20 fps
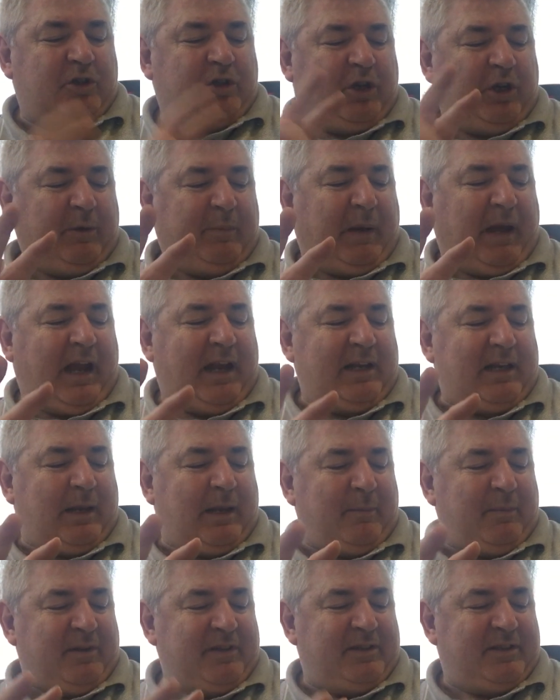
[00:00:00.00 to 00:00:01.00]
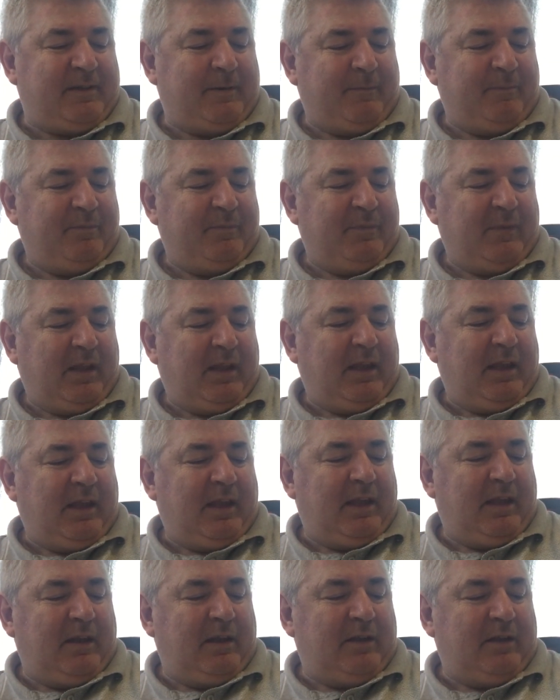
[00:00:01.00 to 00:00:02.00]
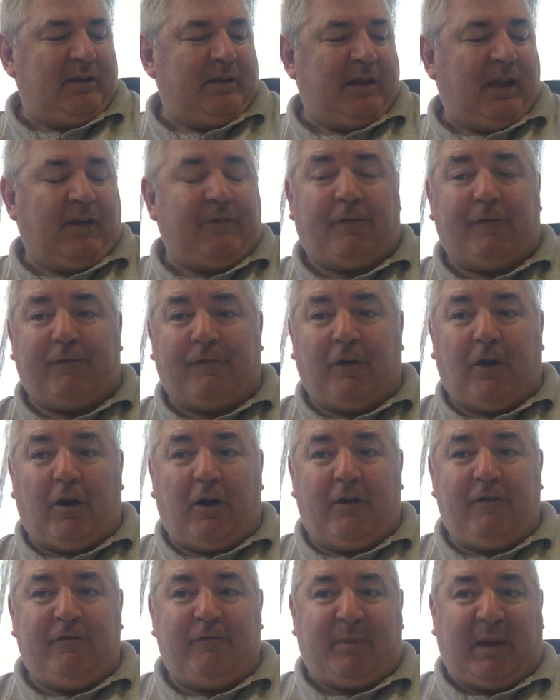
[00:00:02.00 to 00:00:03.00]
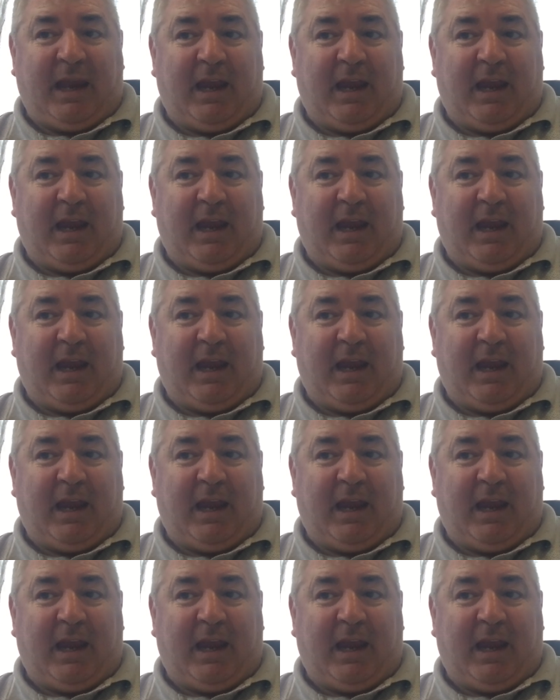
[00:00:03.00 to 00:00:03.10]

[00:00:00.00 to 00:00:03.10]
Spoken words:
two part numbers. Now for £5,